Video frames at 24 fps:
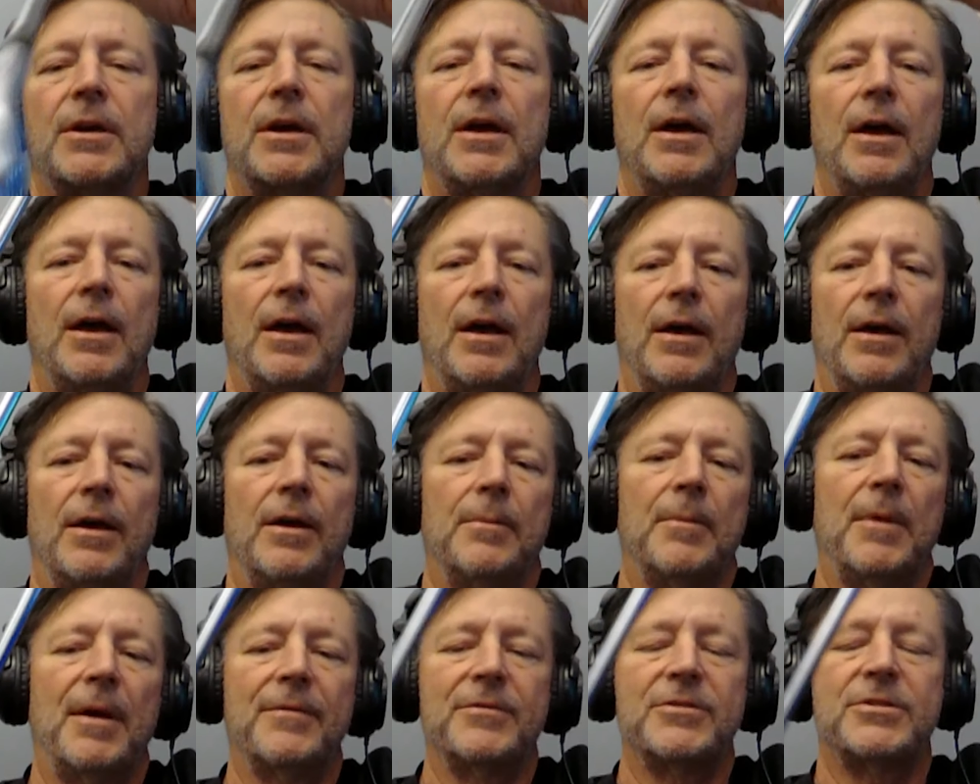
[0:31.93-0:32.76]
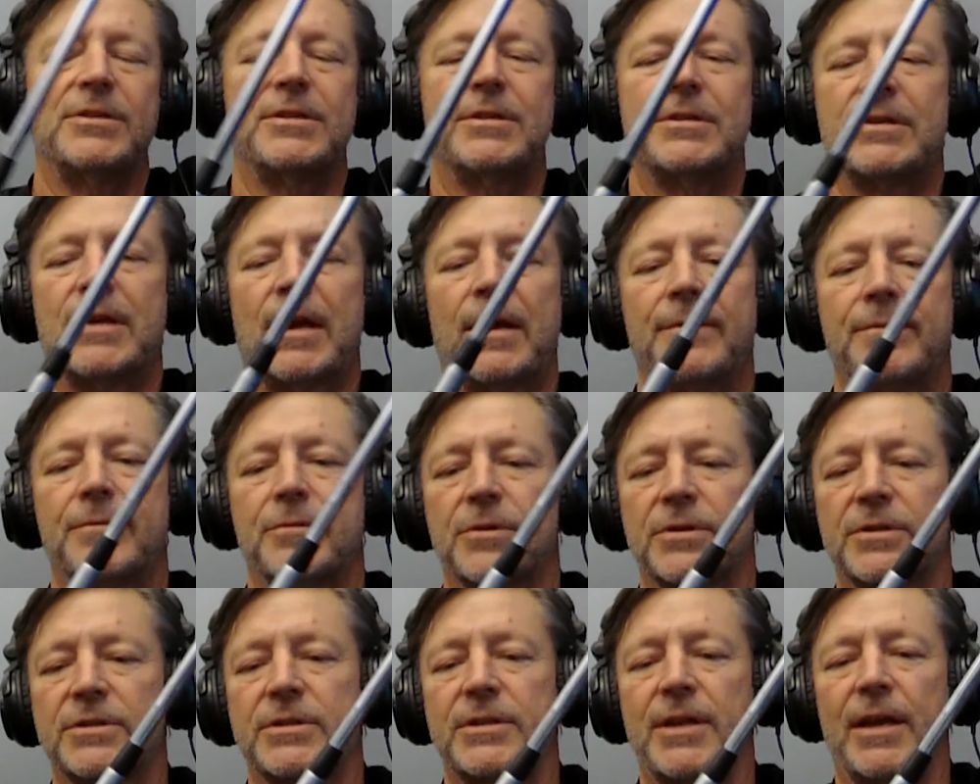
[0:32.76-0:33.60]
Obviously designed for a
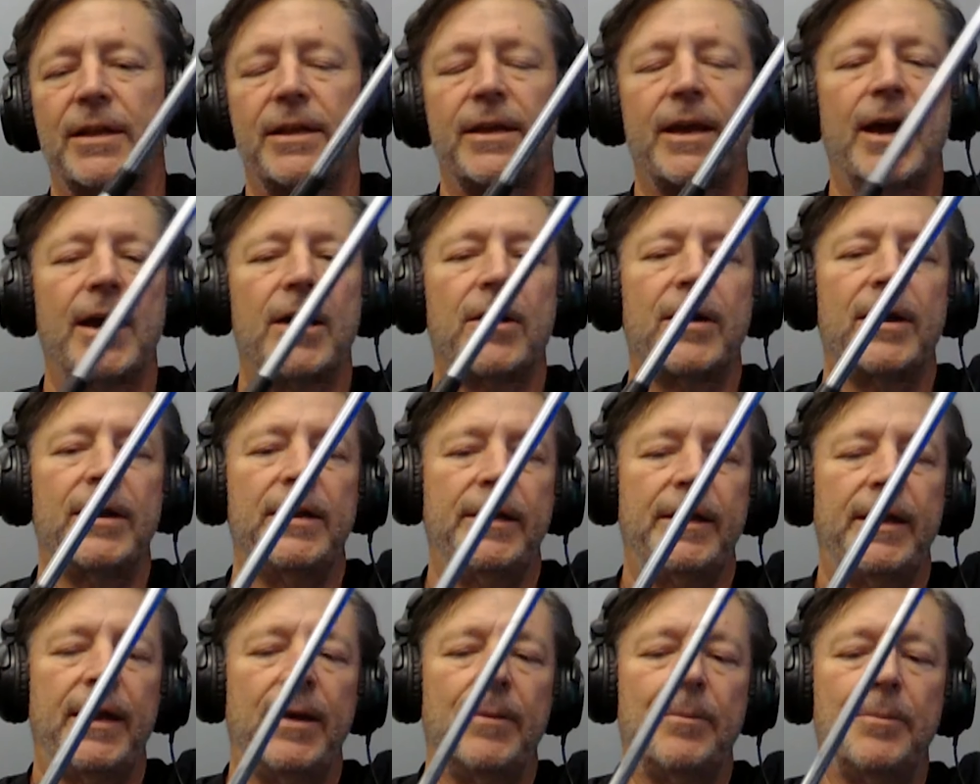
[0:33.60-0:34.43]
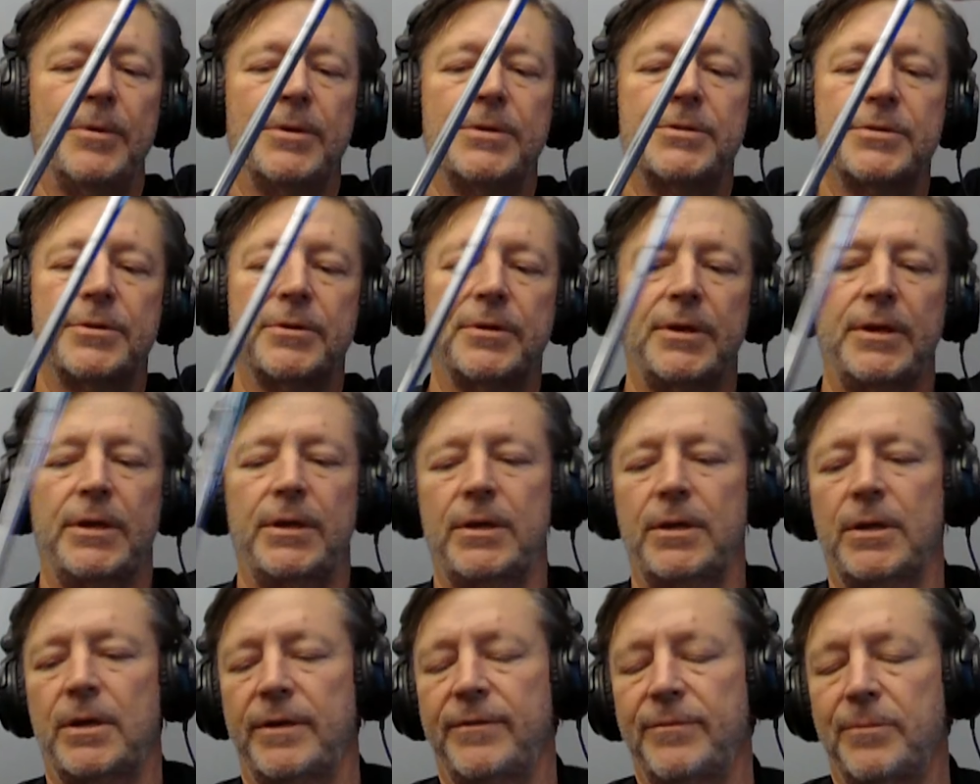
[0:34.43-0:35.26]
slightly higher handicap, but
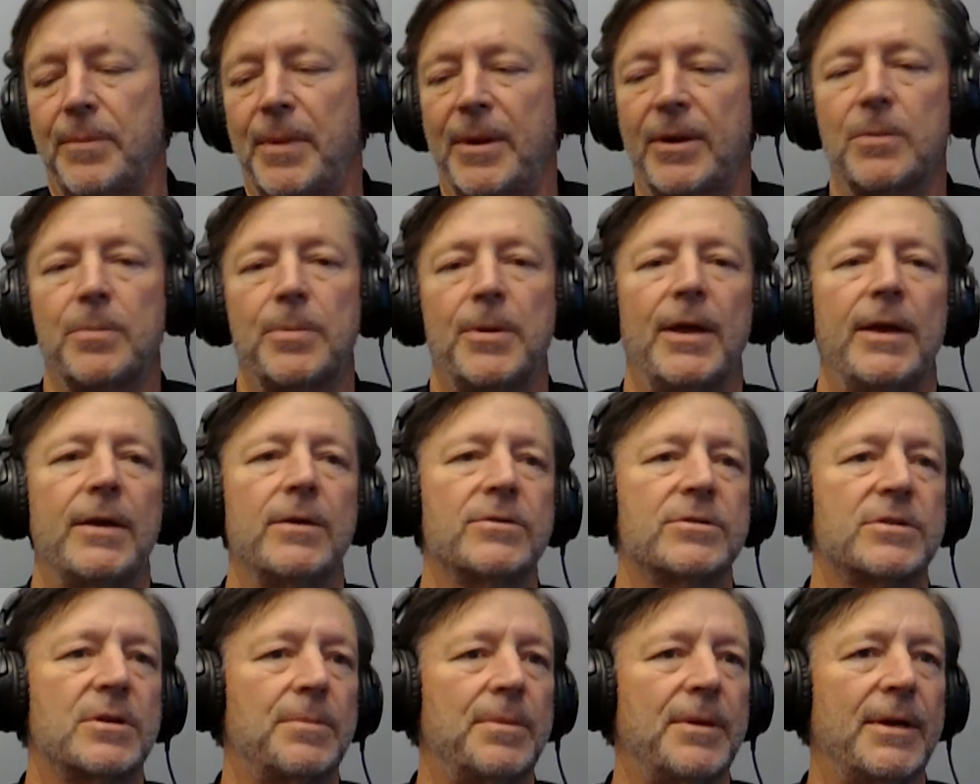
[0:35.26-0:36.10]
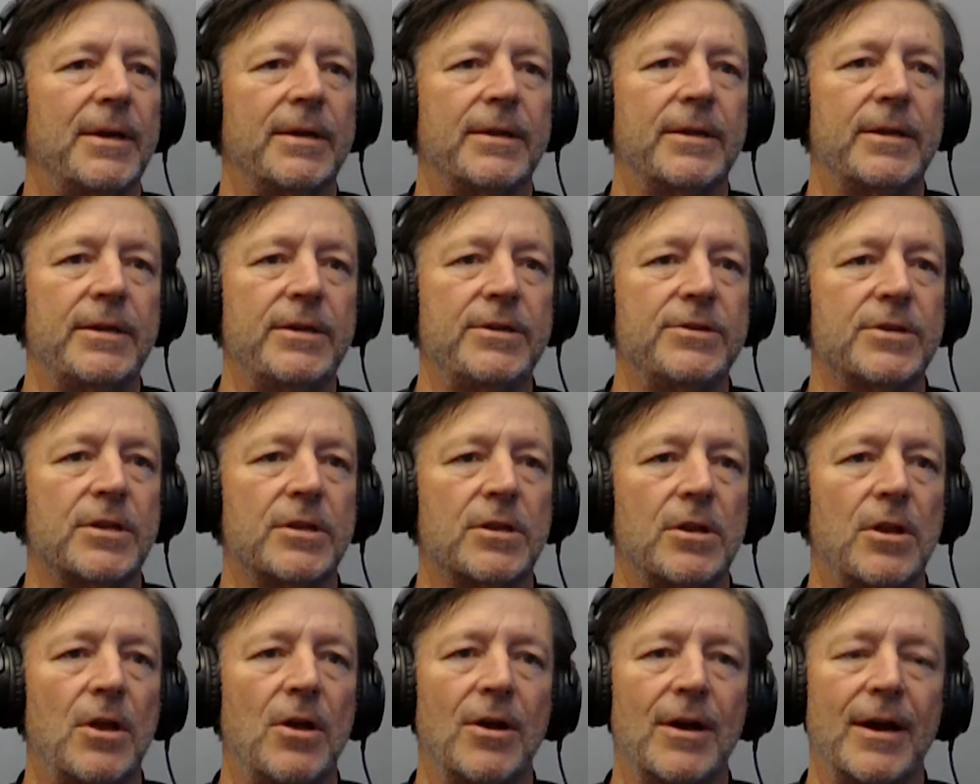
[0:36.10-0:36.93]
certainly even better players could play these than the
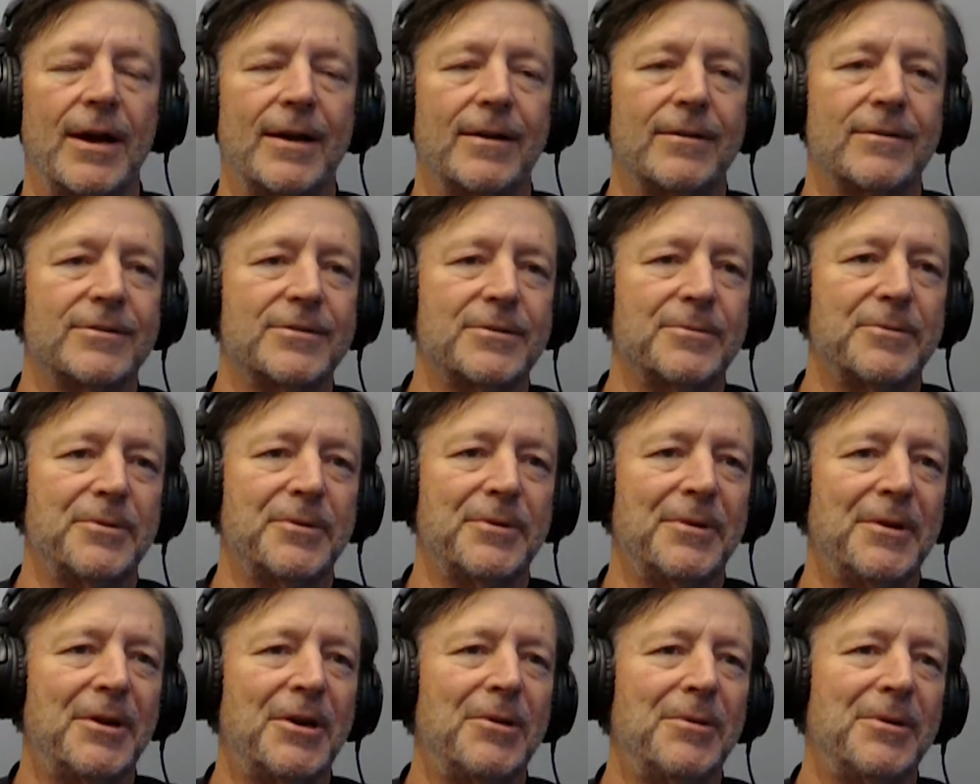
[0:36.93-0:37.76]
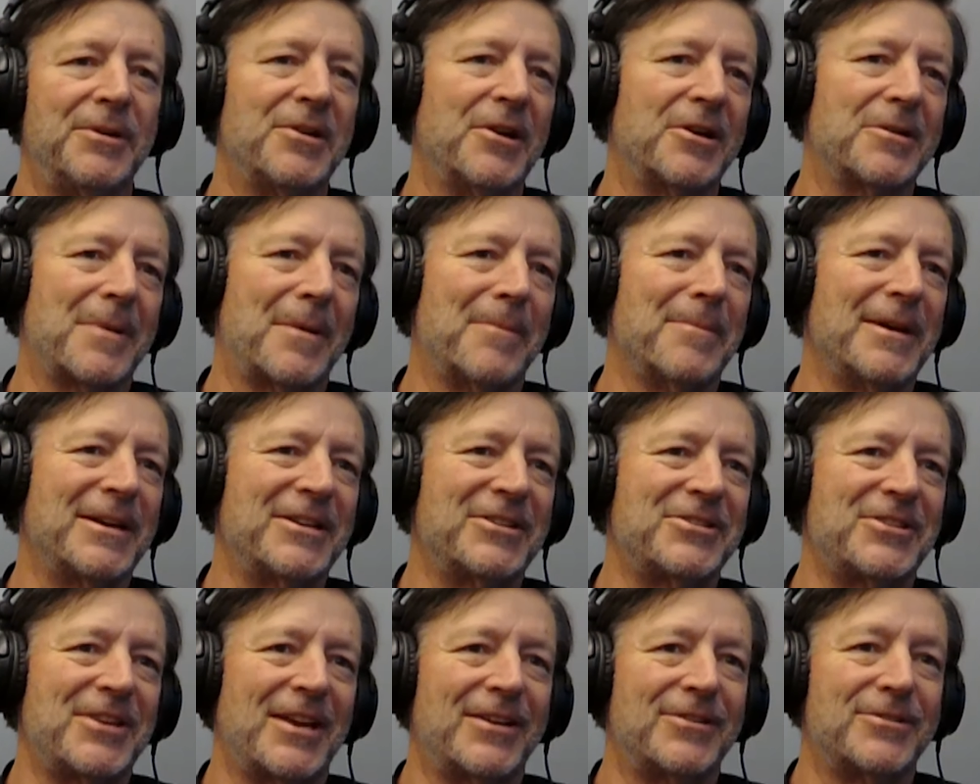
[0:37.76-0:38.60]
long irons. I mean, we talk about mixed
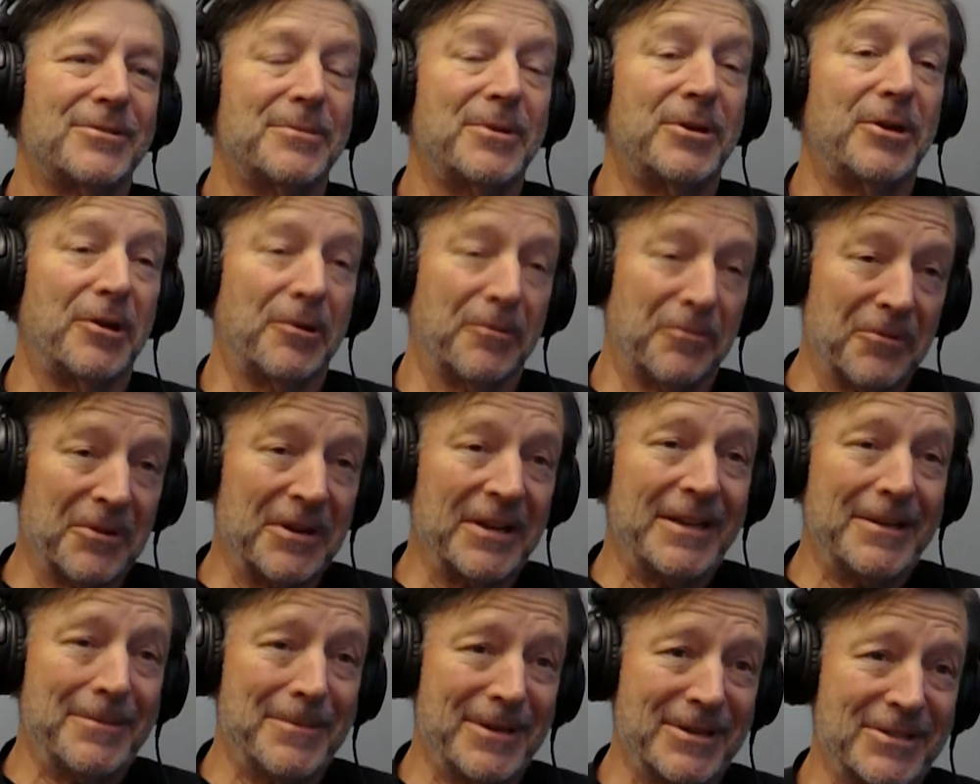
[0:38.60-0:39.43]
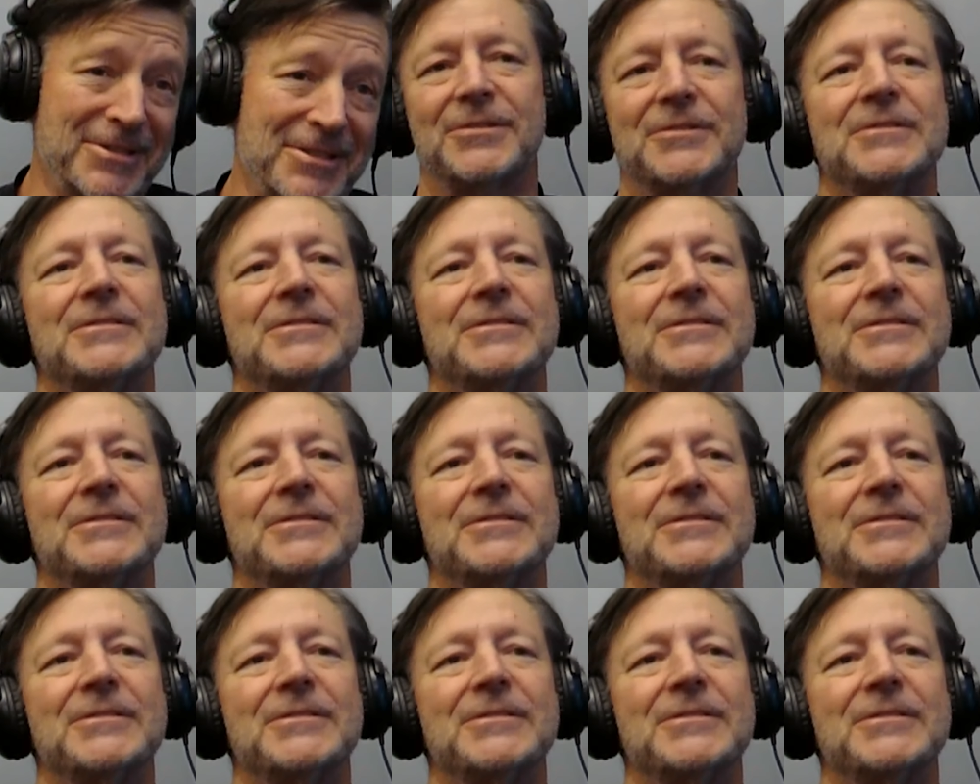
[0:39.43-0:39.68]
sets. I mean, you could really mix a set.